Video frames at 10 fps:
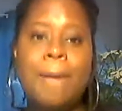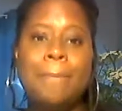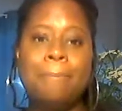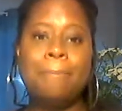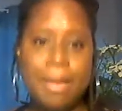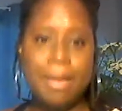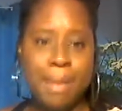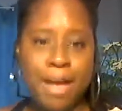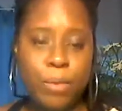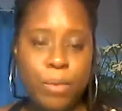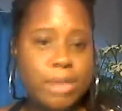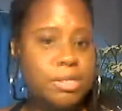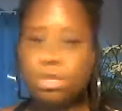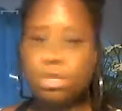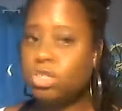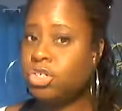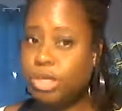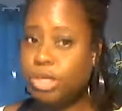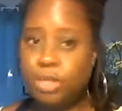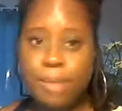my pathways. These are
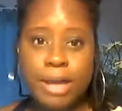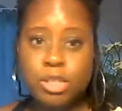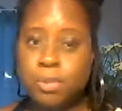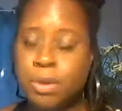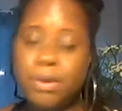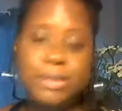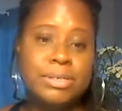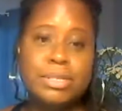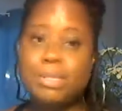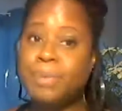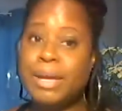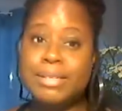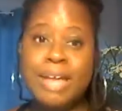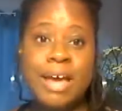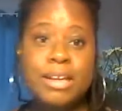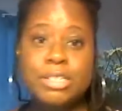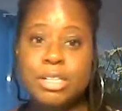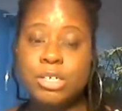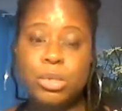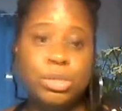just my experiences, because
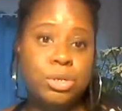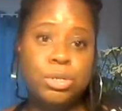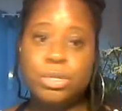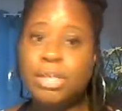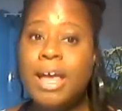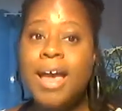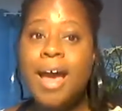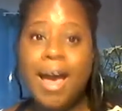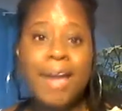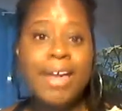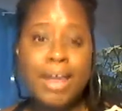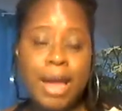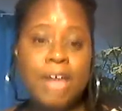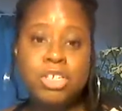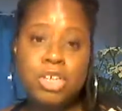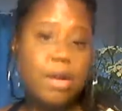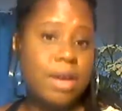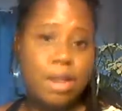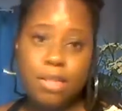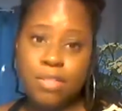honestly, sisters, I cannot share
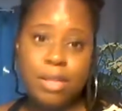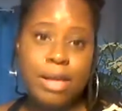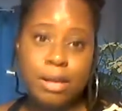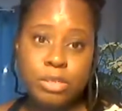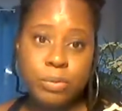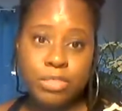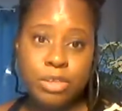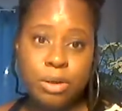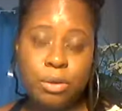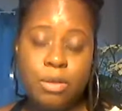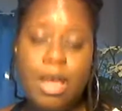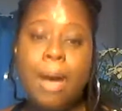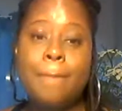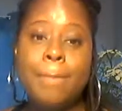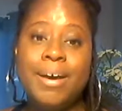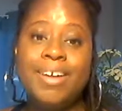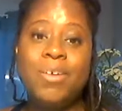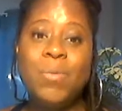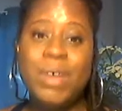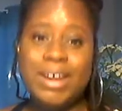anything else with you but
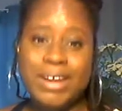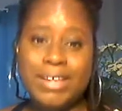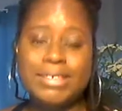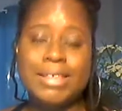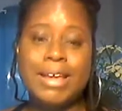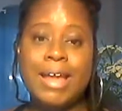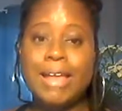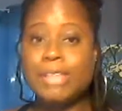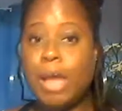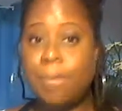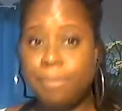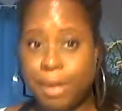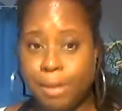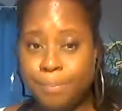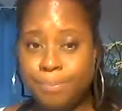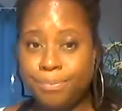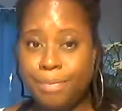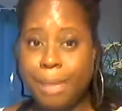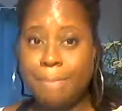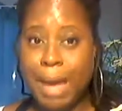what it is that has helped me,
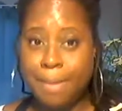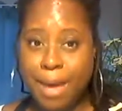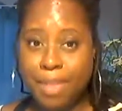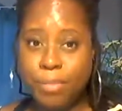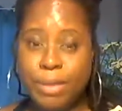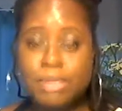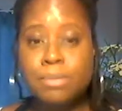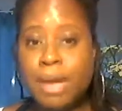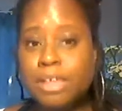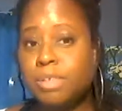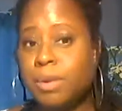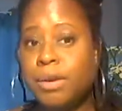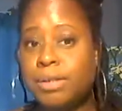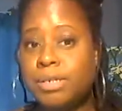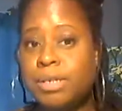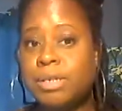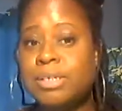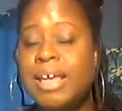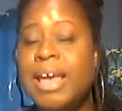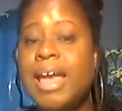my pathways and my
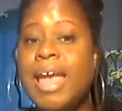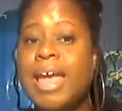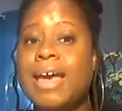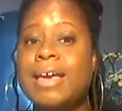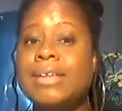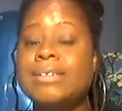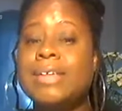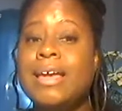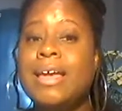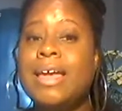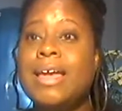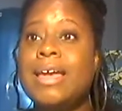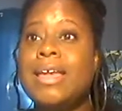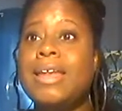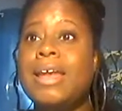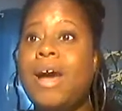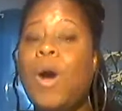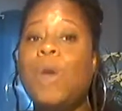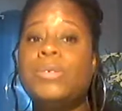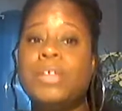experiences, and in
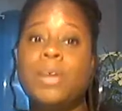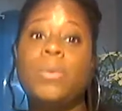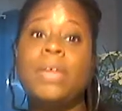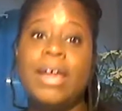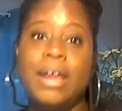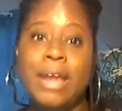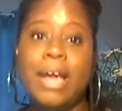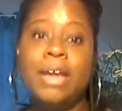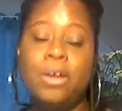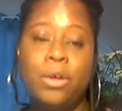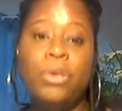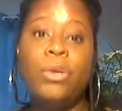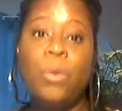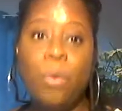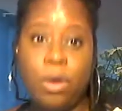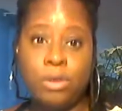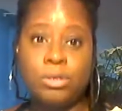hopes that it will ignite your